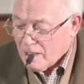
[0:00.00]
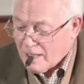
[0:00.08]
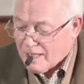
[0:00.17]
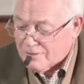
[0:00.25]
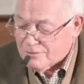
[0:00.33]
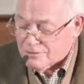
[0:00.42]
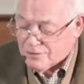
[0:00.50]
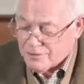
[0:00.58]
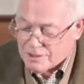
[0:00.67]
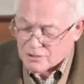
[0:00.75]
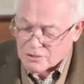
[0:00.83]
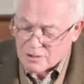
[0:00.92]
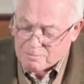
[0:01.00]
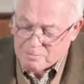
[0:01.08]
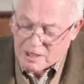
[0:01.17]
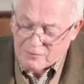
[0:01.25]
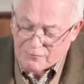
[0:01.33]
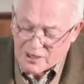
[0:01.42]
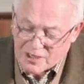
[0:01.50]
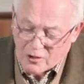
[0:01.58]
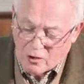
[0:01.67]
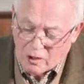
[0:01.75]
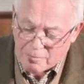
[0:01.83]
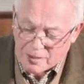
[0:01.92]
And this is a pig
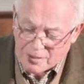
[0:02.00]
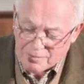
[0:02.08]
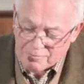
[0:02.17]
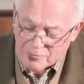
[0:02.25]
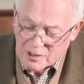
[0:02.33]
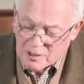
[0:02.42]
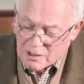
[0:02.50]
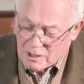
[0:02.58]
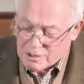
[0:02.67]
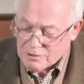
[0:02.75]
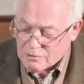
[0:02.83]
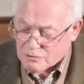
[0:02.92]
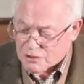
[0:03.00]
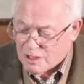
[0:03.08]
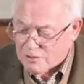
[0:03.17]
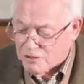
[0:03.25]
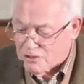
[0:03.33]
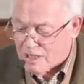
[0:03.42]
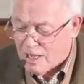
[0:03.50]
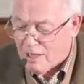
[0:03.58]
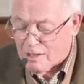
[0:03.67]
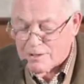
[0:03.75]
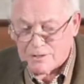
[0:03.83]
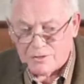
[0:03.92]
feeder hopper, and you can see the
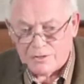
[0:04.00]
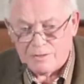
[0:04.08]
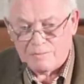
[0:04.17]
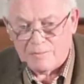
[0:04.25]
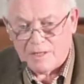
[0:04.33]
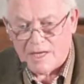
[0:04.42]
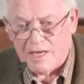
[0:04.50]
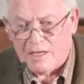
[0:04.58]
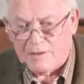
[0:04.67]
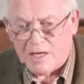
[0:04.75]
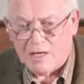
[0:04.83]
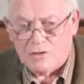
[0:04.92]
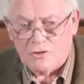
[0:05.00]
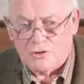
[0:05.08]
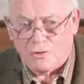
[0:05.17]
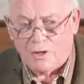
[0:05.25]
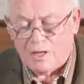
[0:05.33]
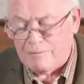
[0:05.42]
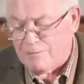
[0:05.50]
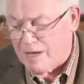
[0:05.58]
starlings, they enjoy it.